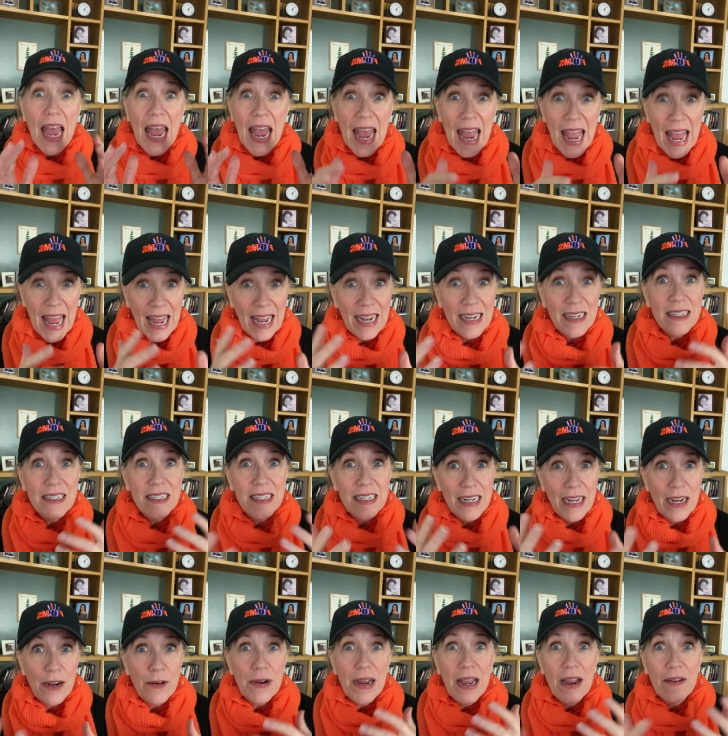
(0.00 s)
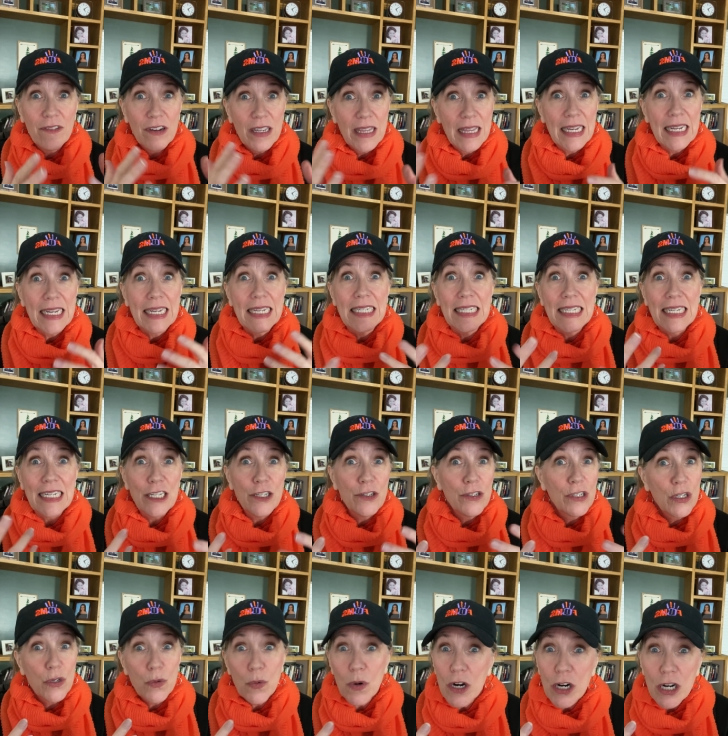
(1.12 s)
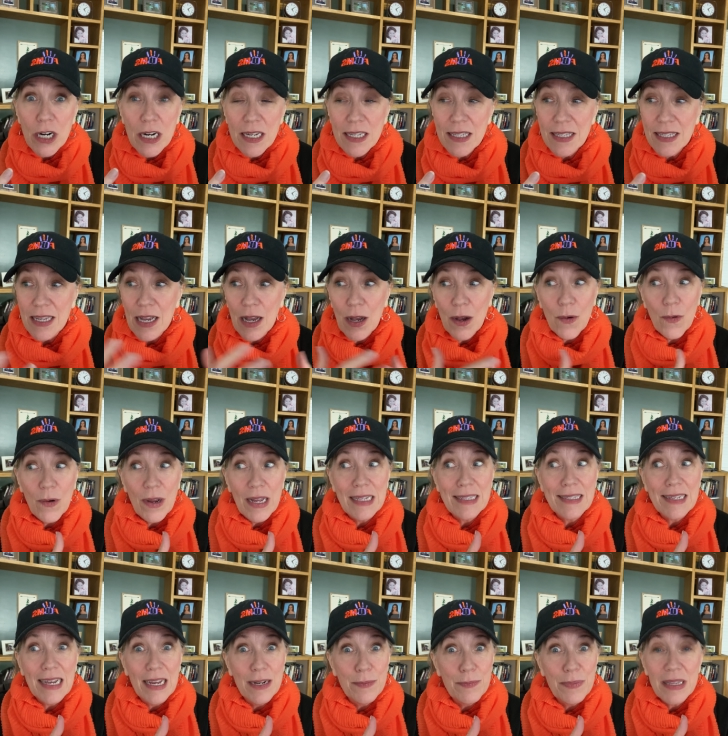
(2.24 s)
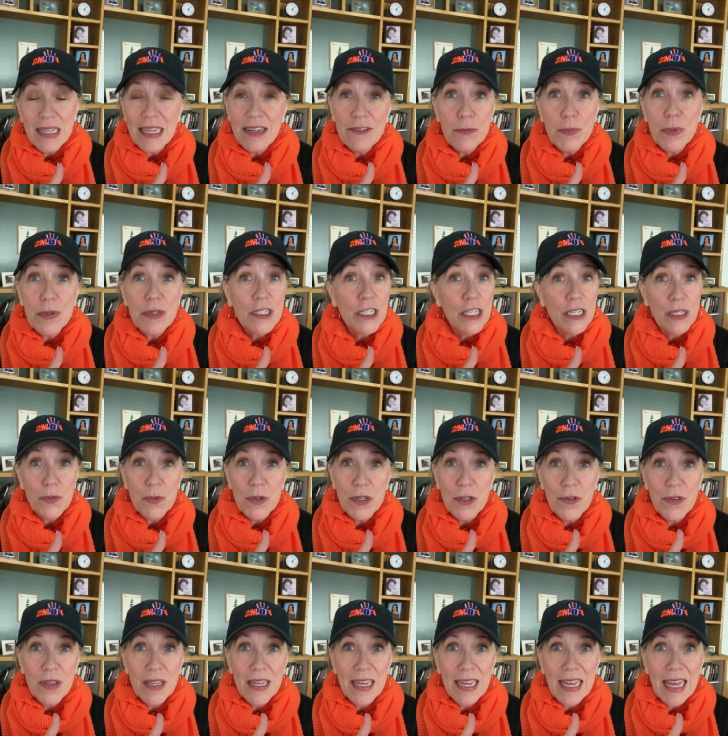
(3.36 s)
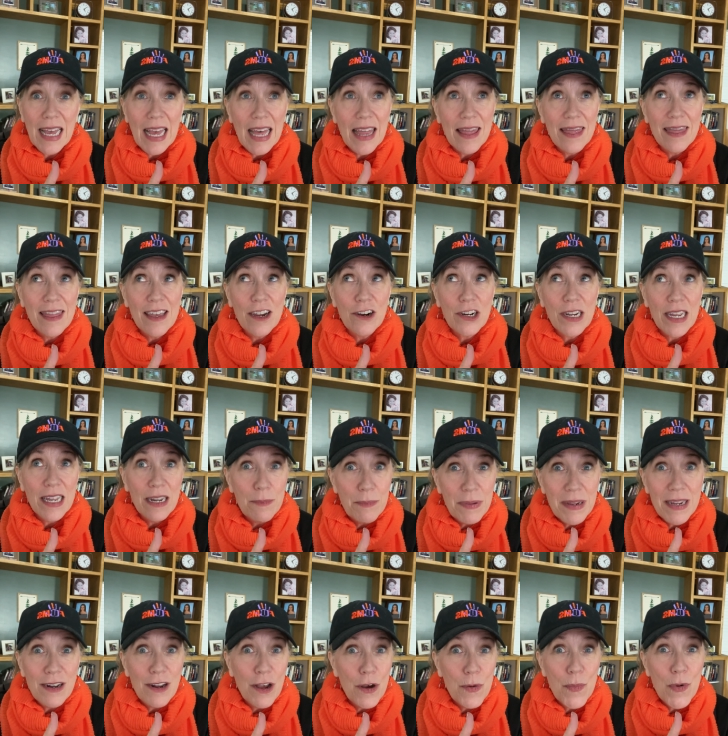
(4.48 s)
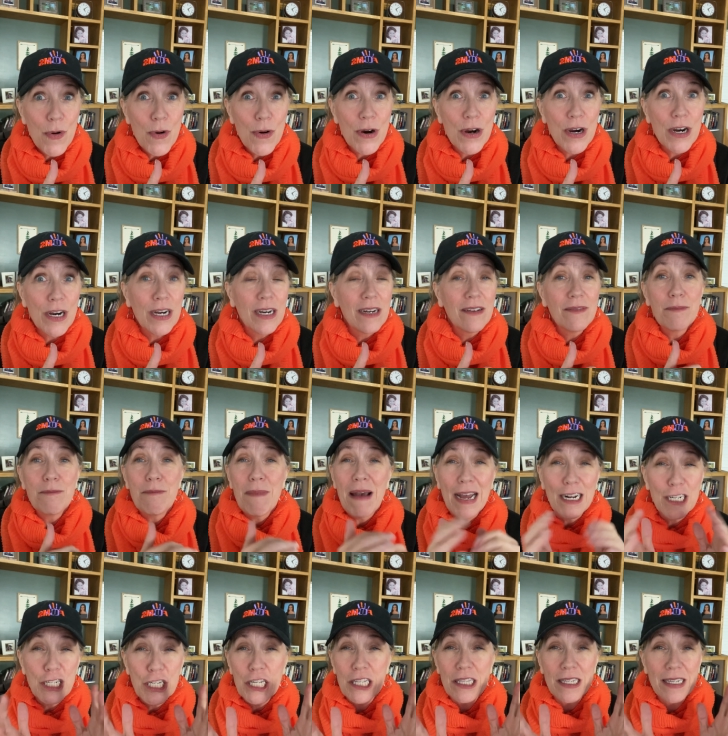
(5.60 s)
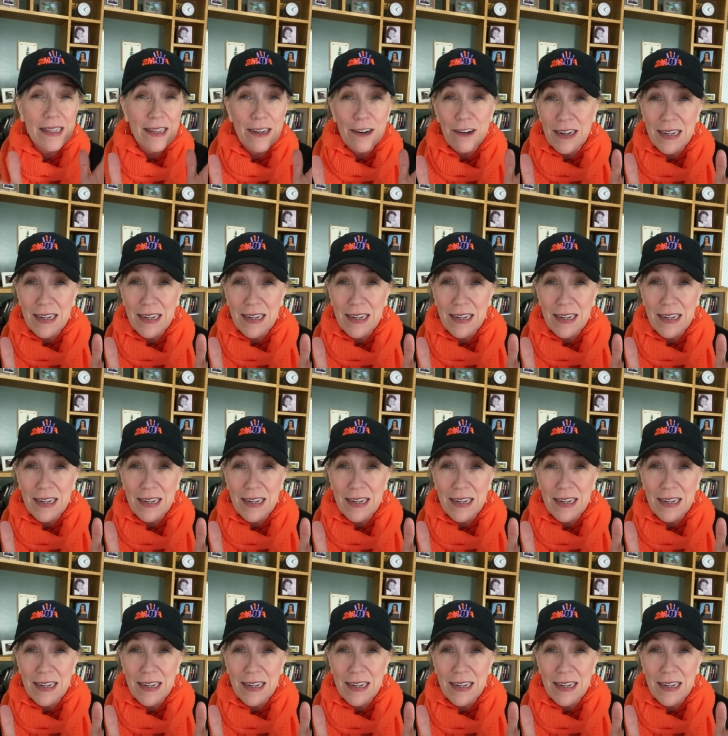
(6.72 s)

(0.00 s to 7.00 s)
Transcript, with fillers: and you know everything continues to work so it's unbelievable just when you think there can be no more magically there